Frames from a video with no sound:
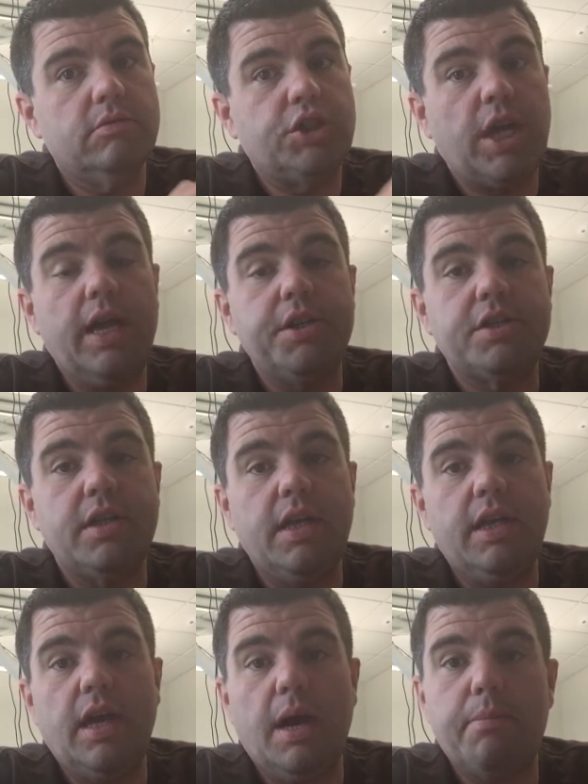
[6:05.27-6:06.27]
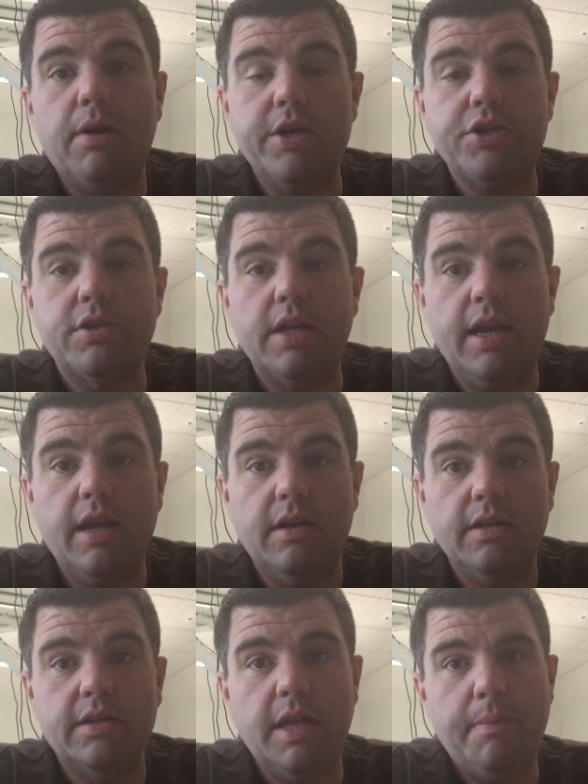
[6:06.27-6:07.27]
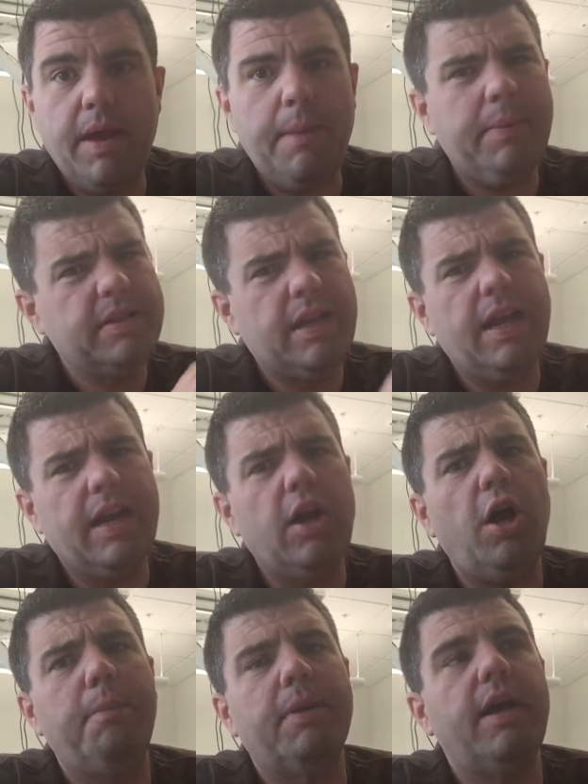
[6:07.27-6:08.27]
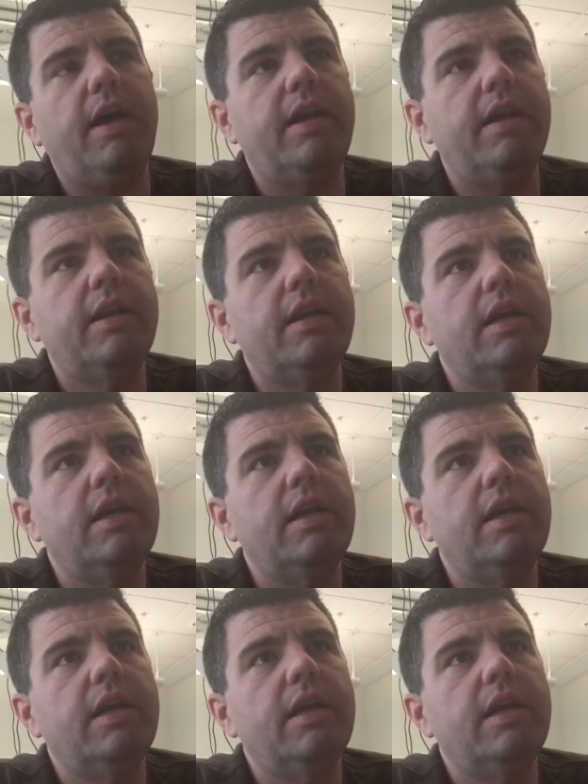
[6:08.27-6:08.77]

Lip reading: change the pressure setting on the CPAP. It's kind of complicated,